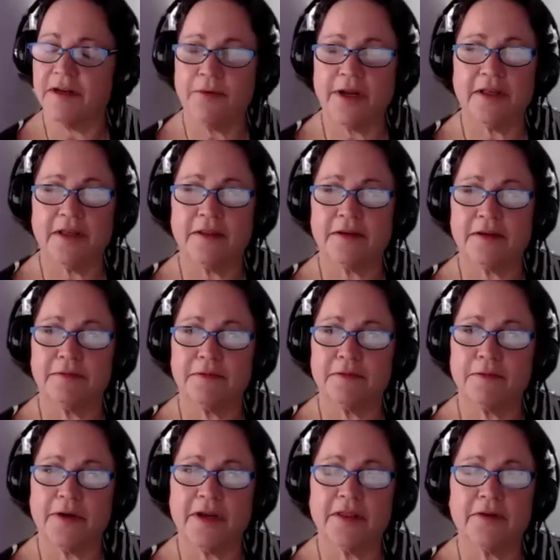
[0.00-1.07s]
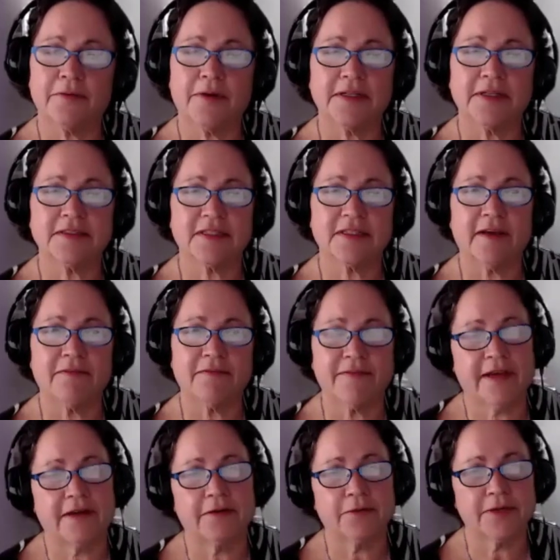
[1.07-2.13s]
one of the ones that I
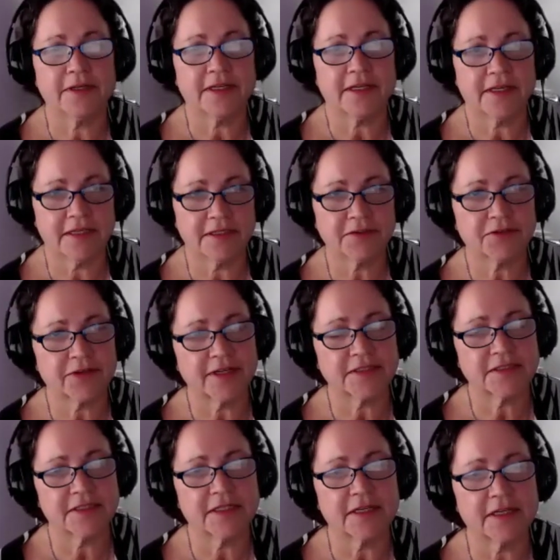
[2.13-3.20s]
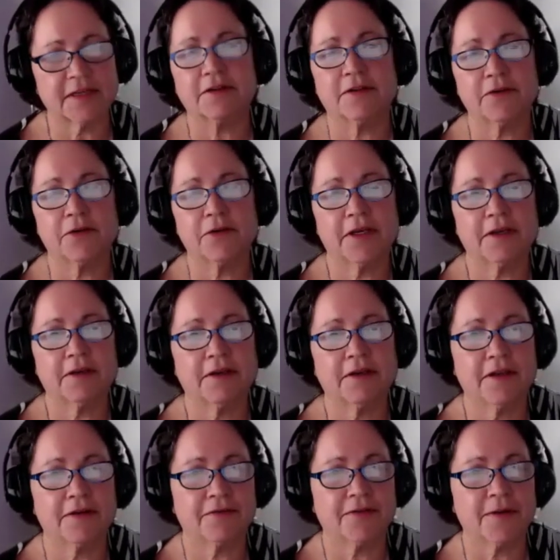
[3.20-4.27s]
found really interesting, including,
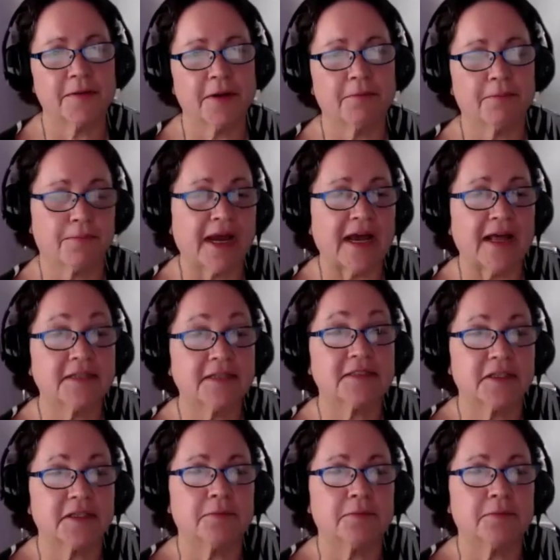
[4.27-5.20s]
from a policy